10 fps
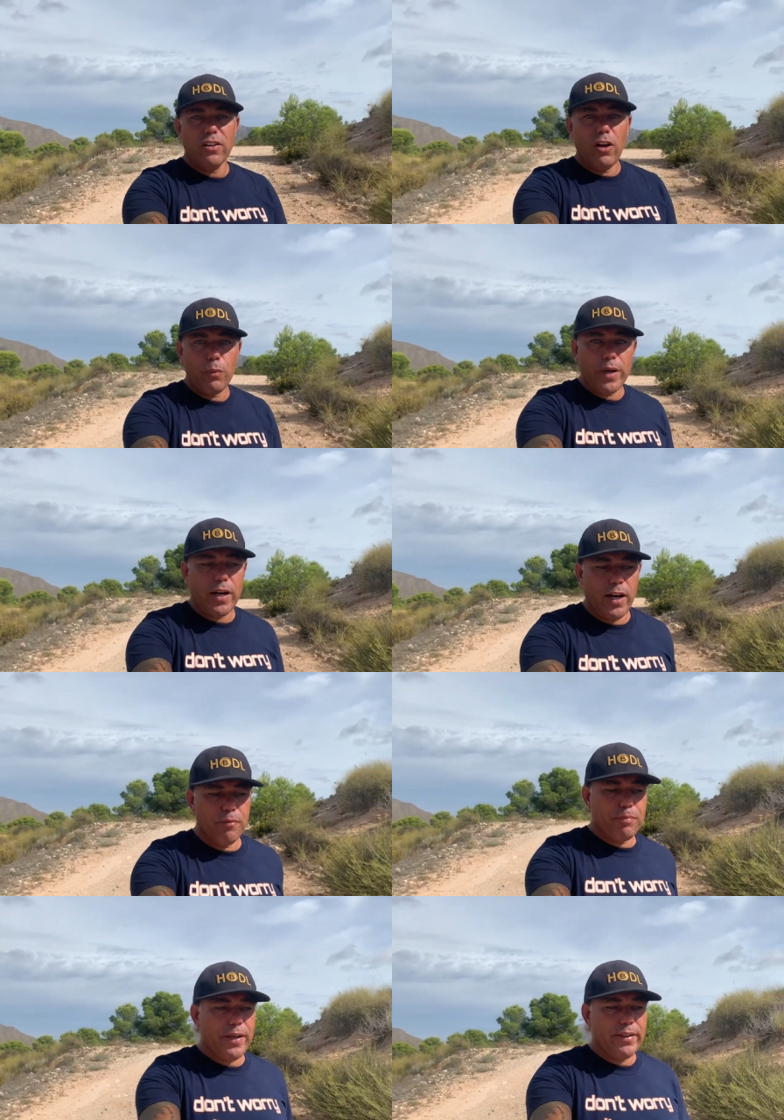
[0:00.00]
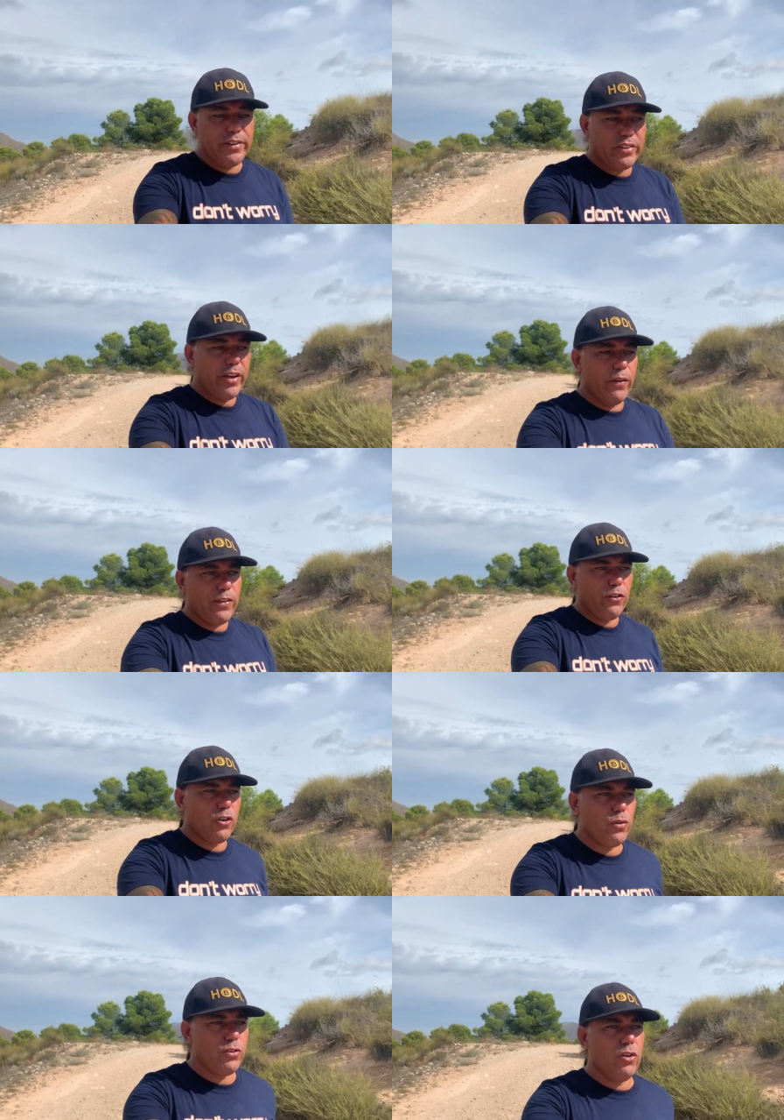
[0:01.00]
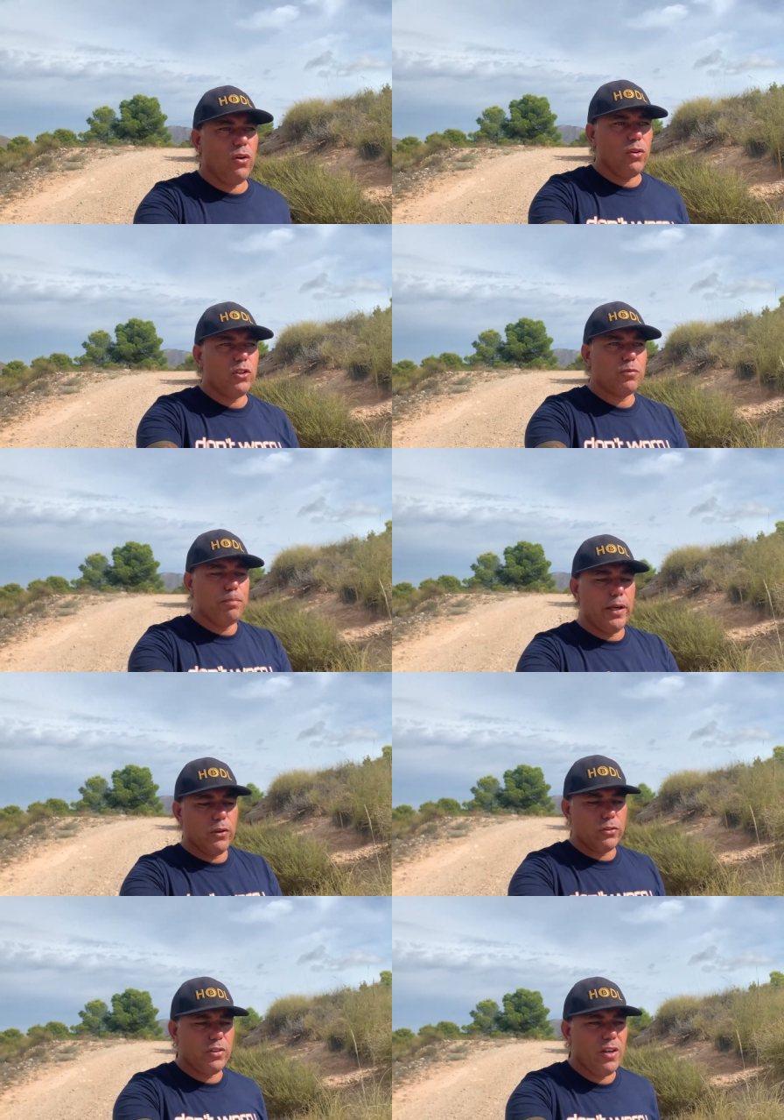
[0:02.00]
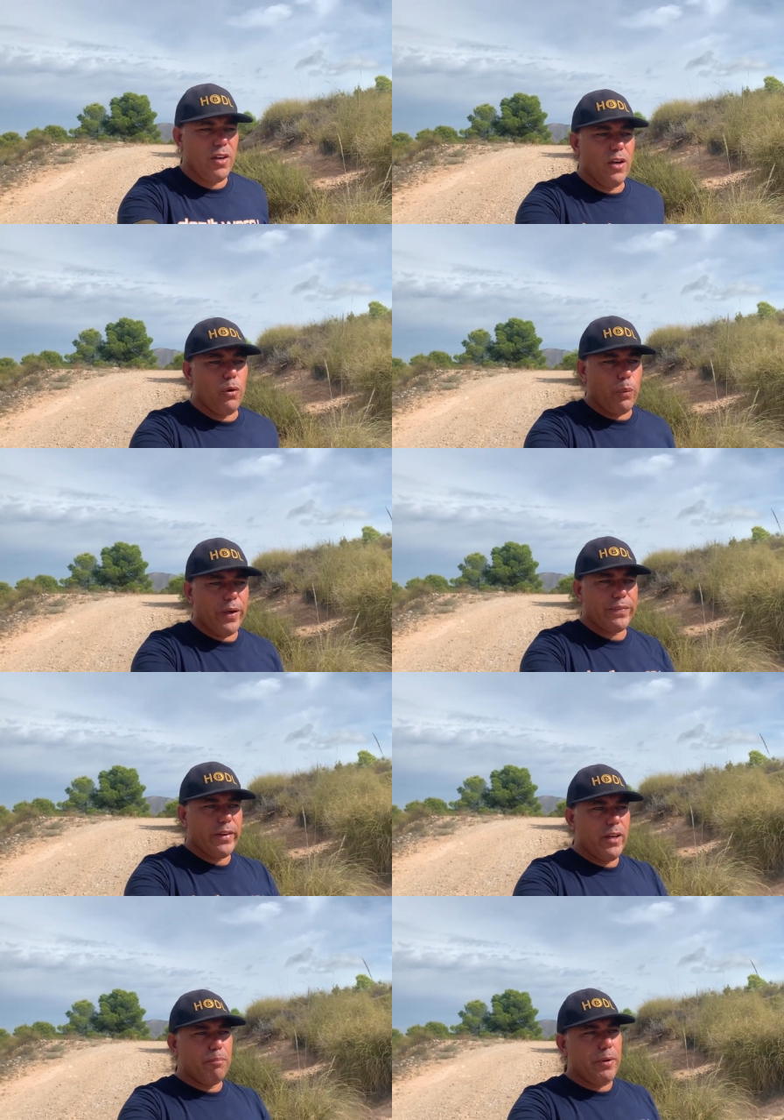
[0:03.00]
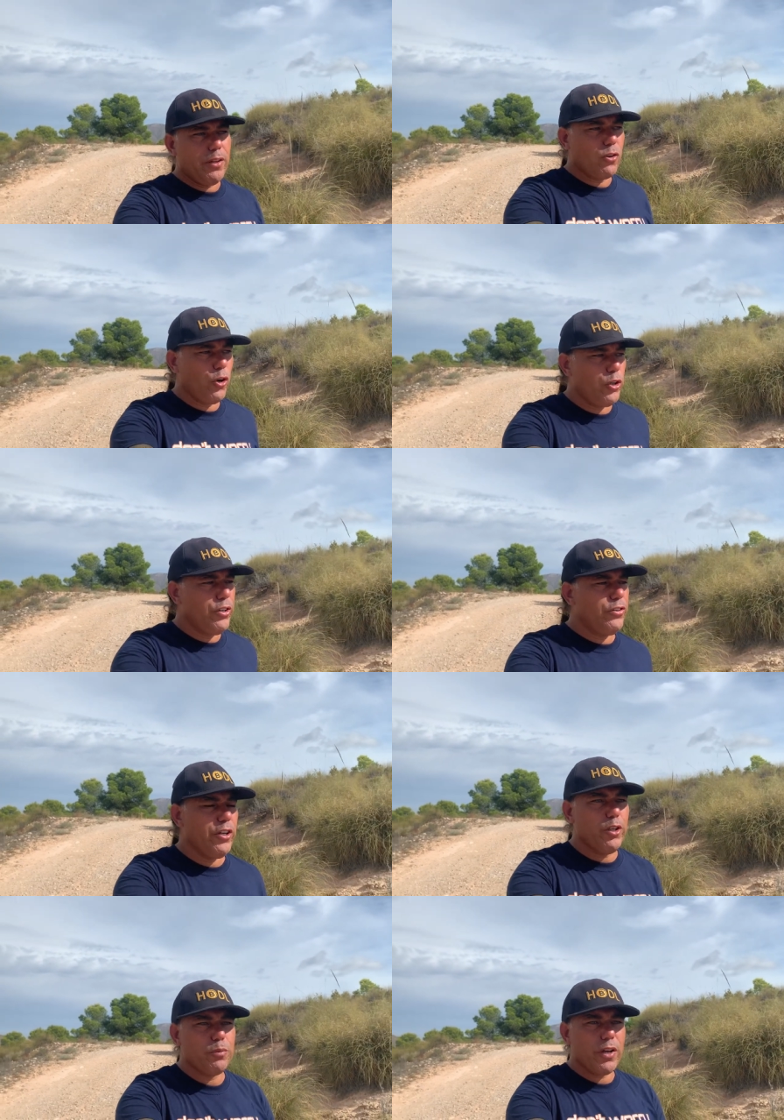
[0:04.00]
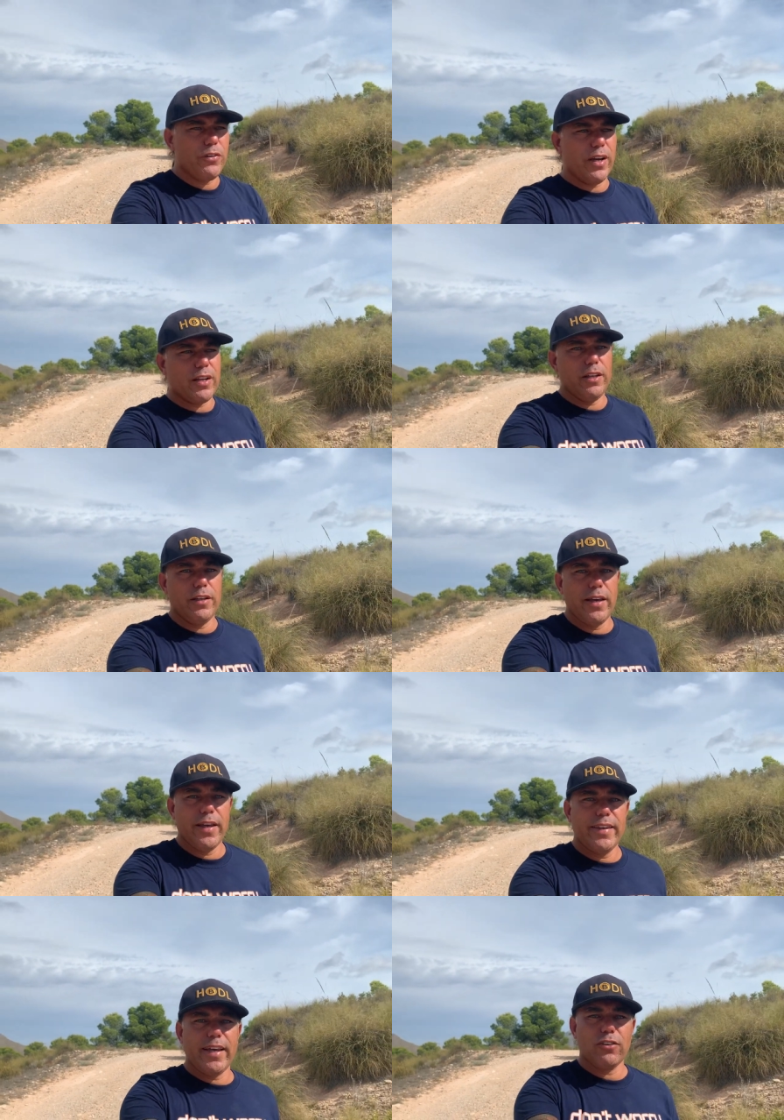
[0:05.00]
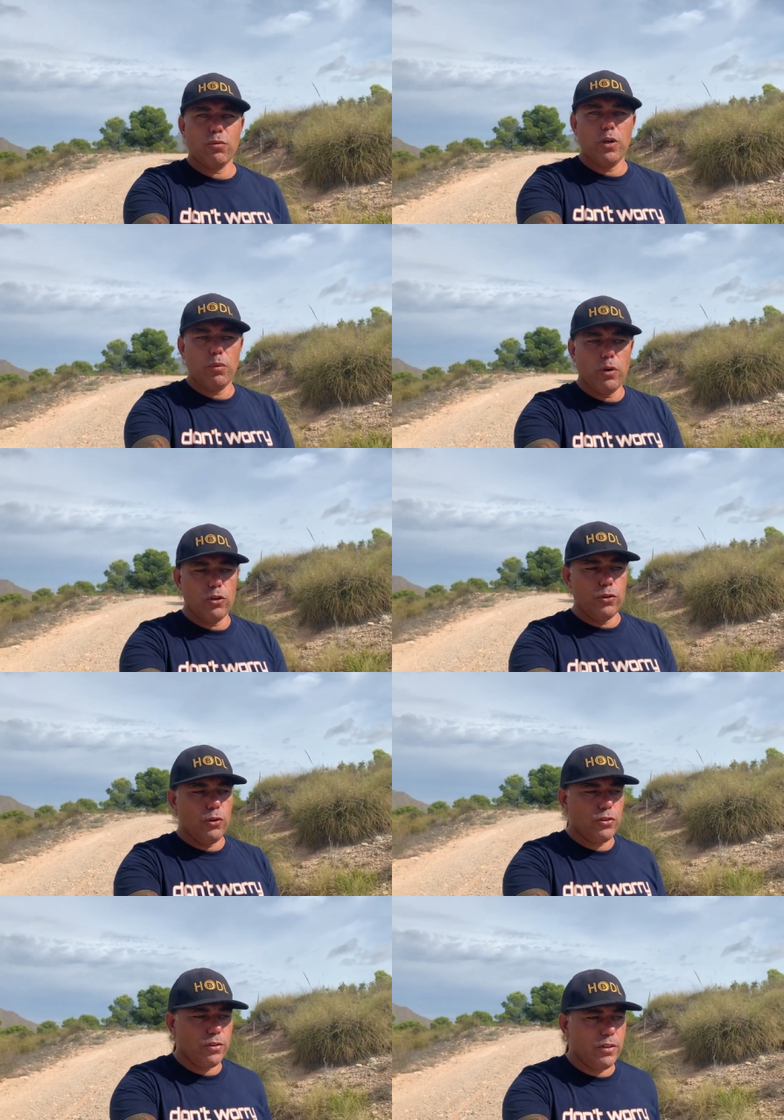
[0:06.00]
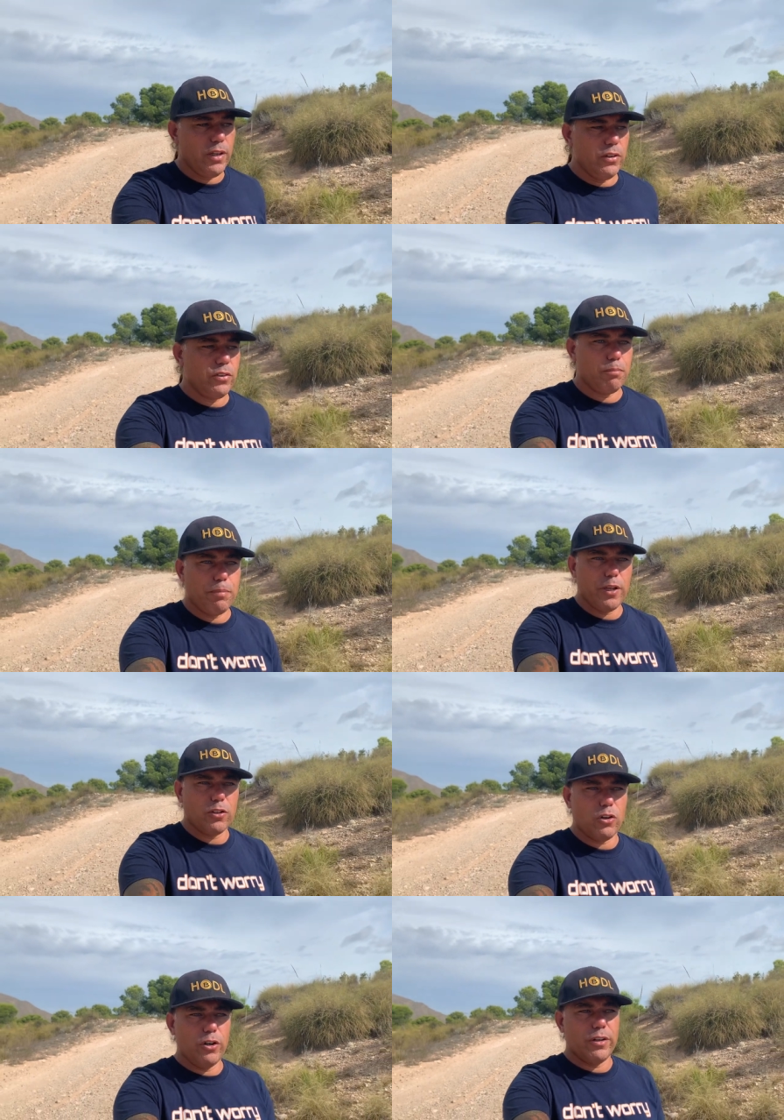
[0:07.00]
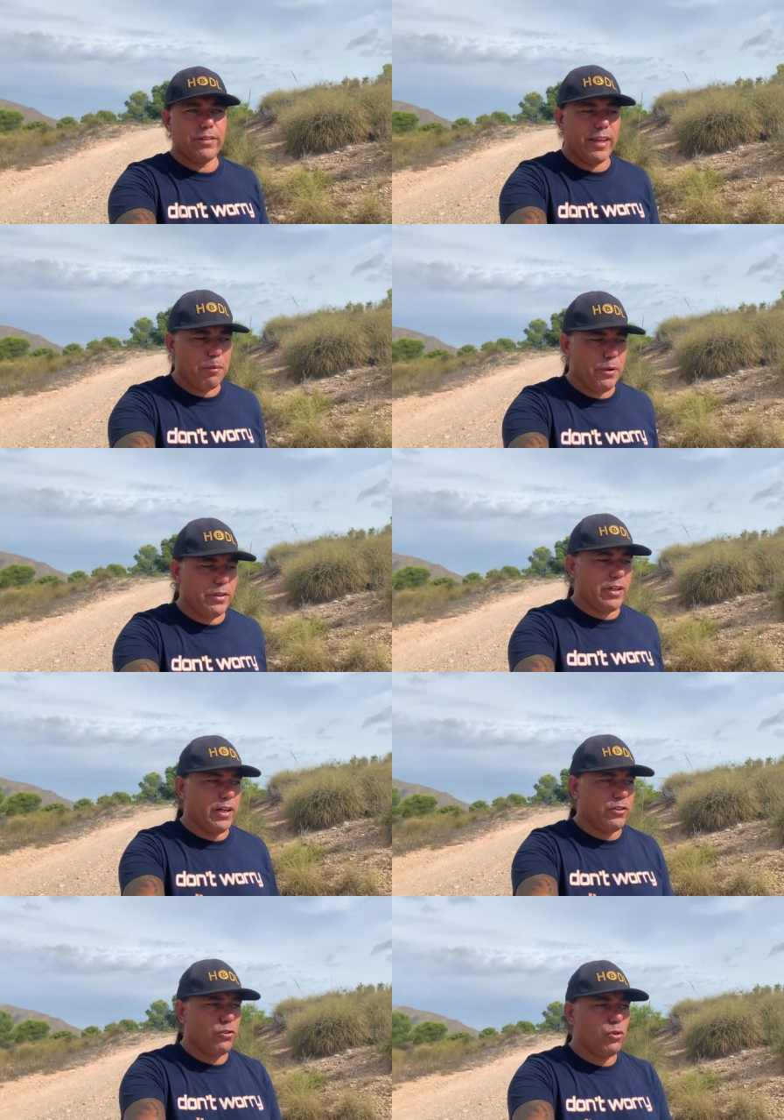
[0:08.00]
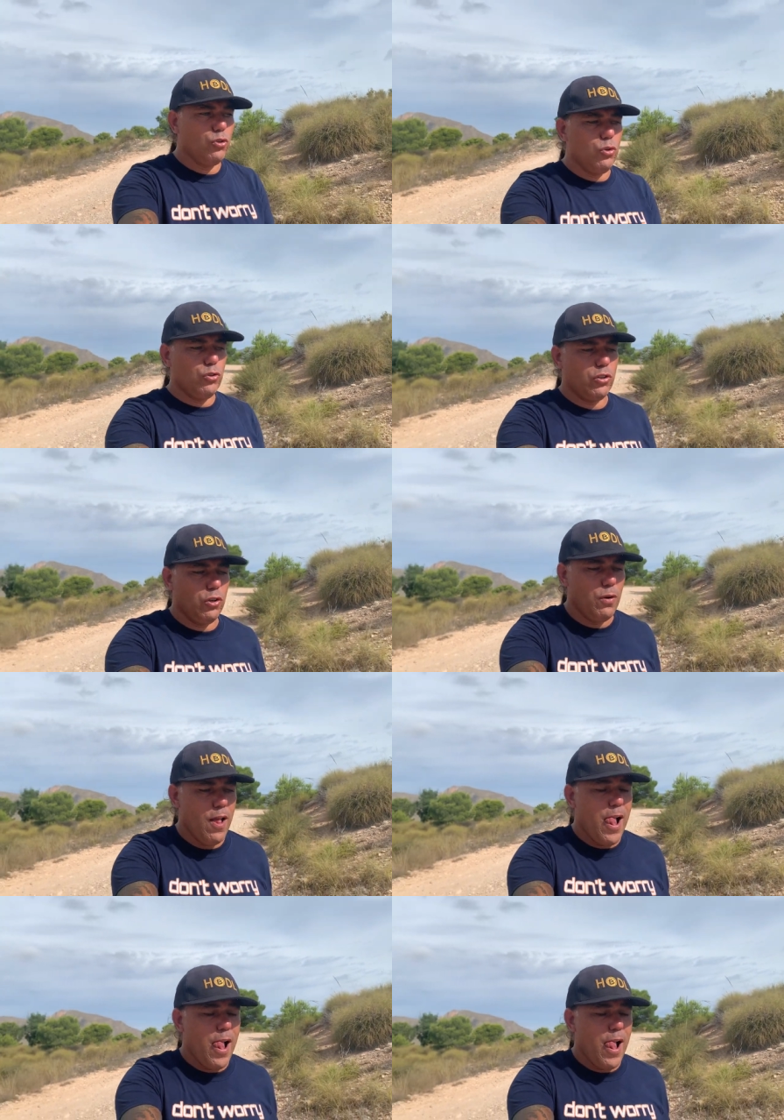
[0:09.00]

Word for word: long we can't pay these health insurance and all these bills with uh, Bitcoin or Ethereum directly, yes, we will use these Bitcoin debit cards to do so